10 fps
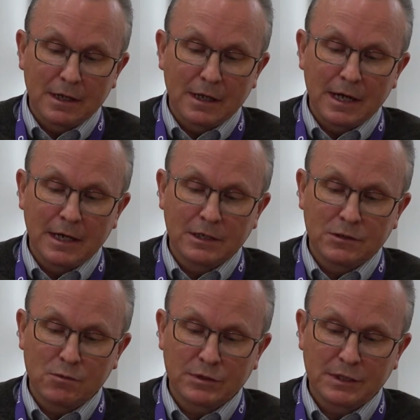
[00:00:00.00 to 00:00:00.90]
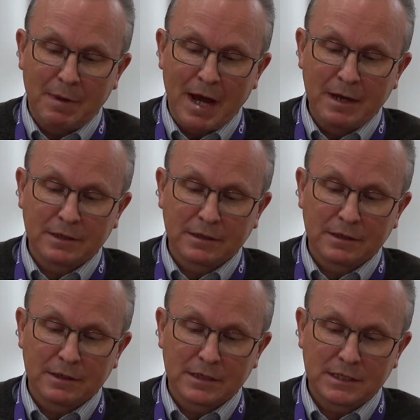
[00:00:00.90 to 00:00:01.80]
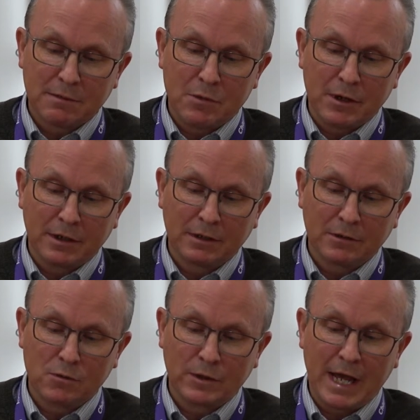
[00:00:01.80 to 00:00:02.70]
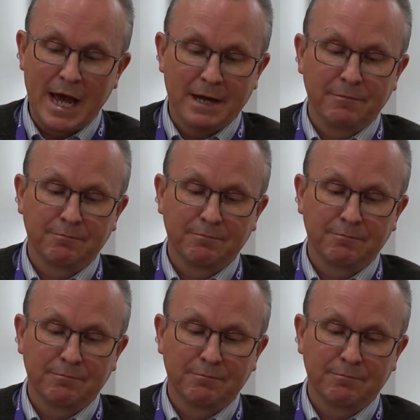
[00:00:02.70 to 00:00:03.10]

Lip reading: And it talks about someone called Ken,